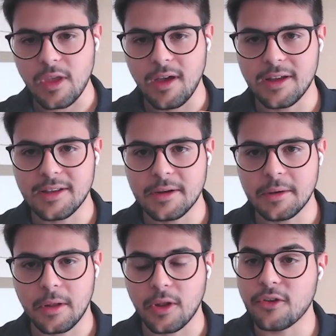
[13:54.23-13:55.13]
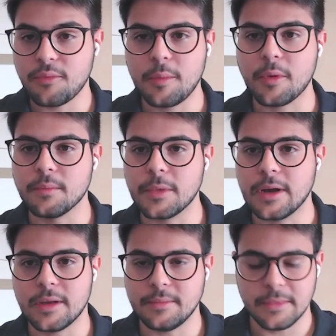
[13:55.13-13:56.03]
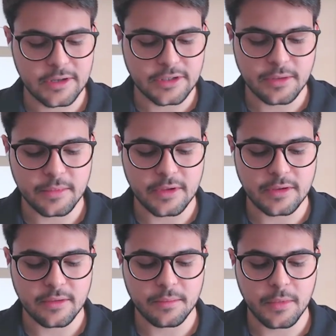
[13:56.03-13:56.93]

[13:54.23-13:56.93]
uh, a lot of people uh, there's a there's a,